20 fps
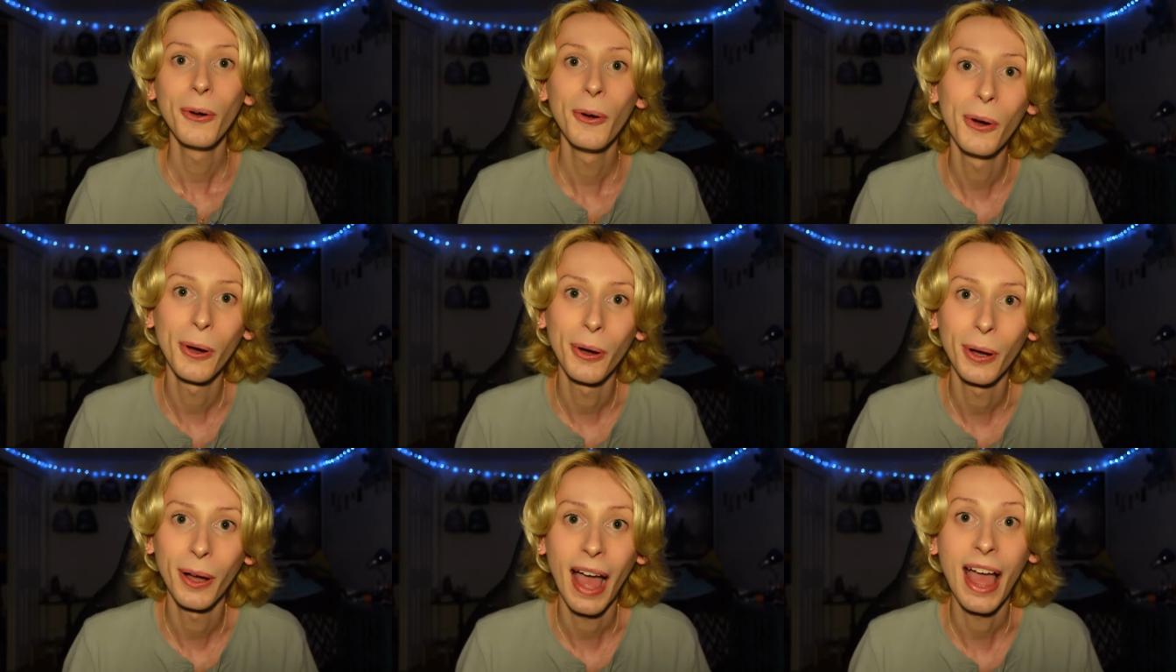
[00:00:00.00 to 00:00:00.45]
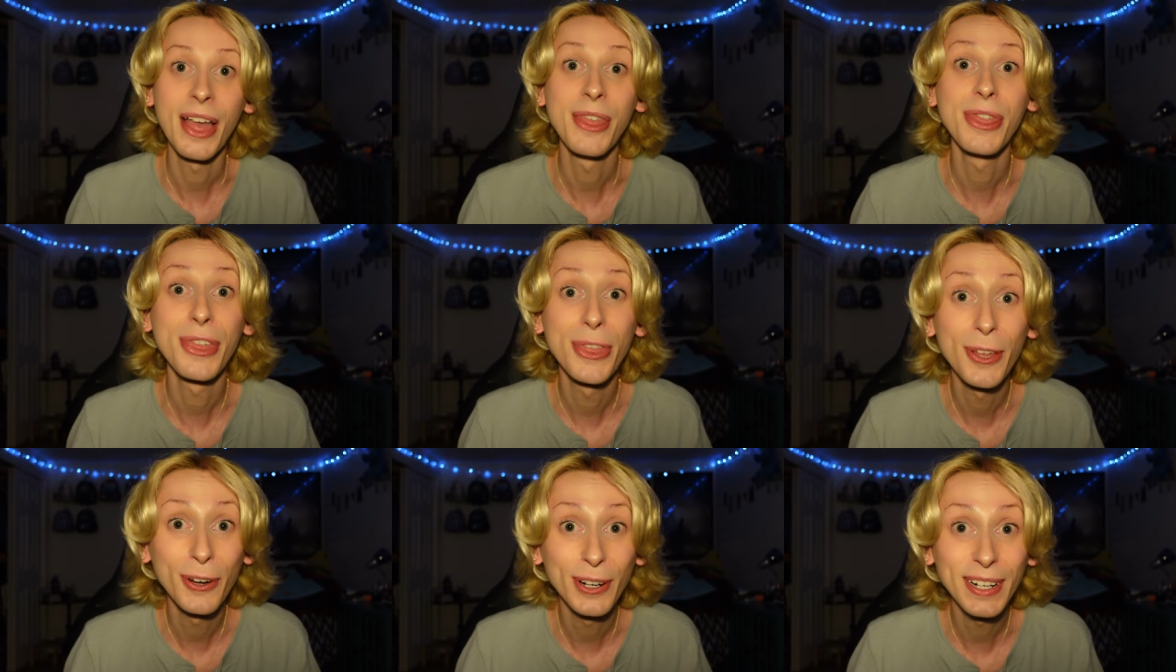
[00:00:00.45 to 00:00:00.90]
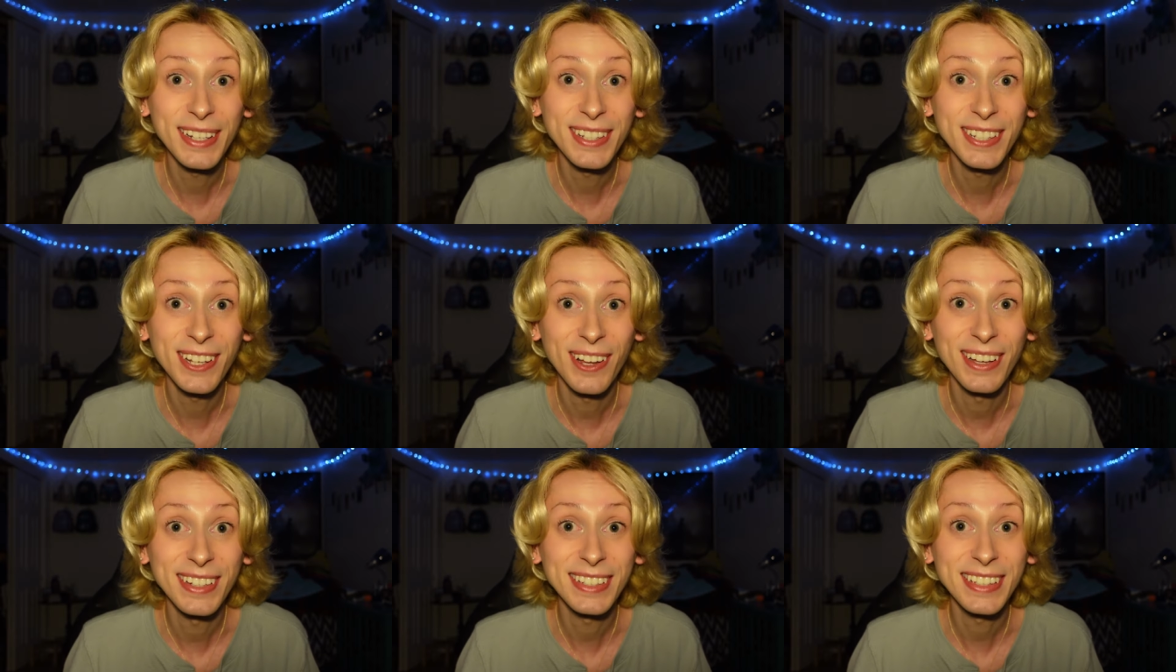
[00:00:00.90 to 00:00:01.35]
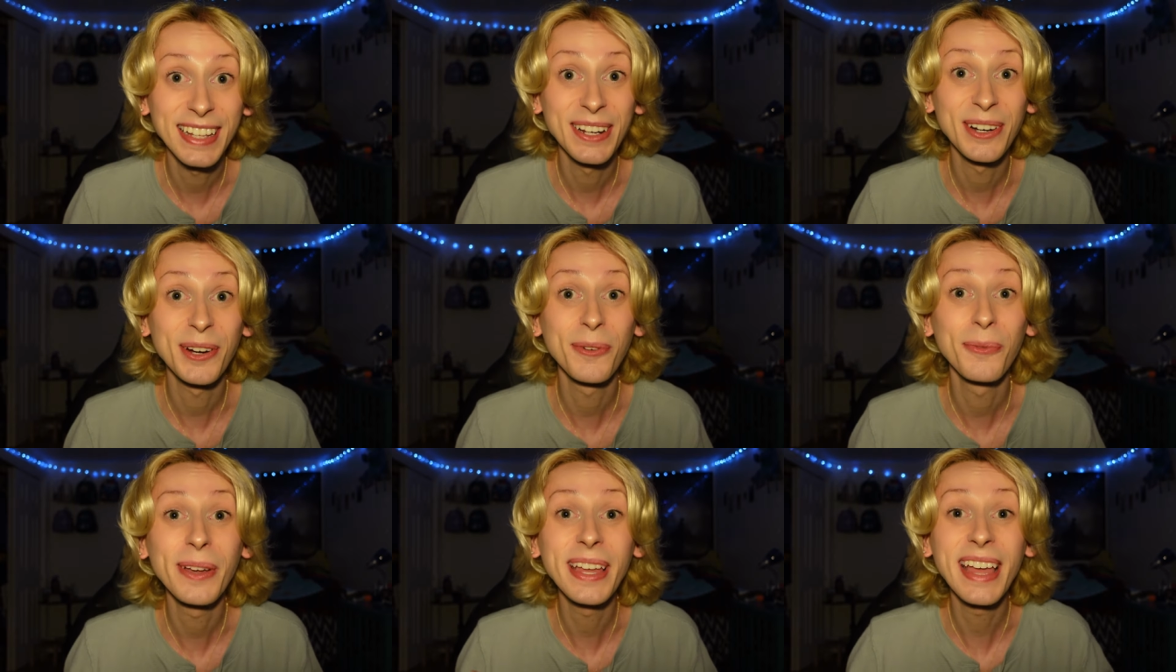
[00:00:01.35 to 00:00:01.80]
Oh, and 30 songs
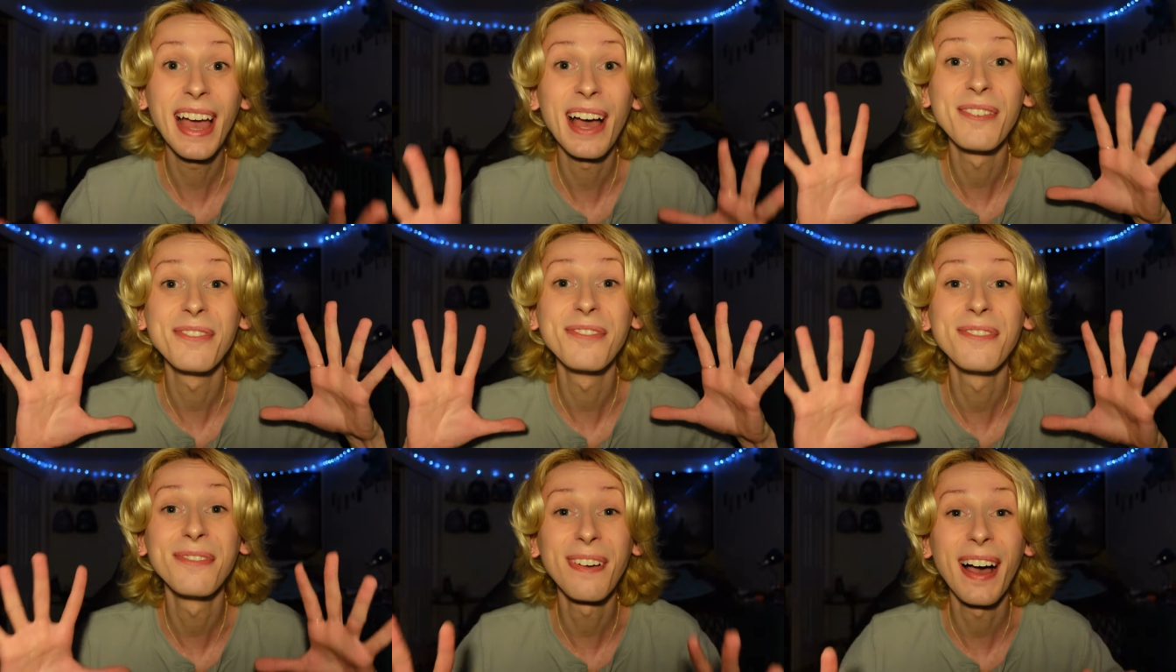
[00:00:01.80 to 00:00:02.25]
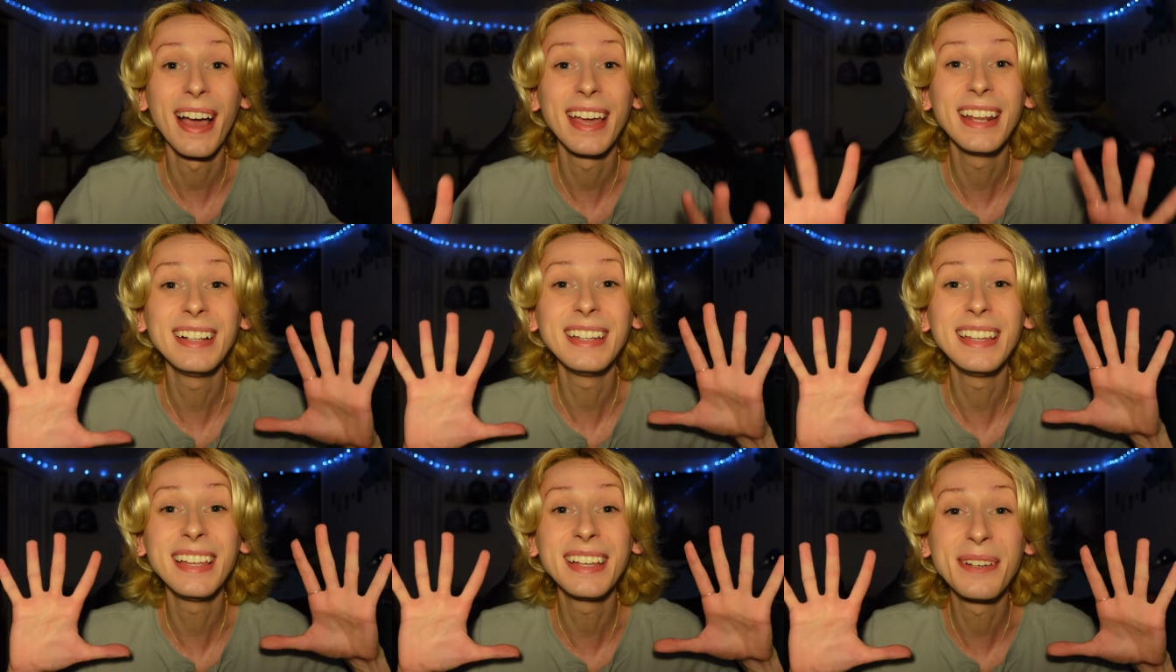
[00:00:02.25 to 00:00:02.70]
later, we have finally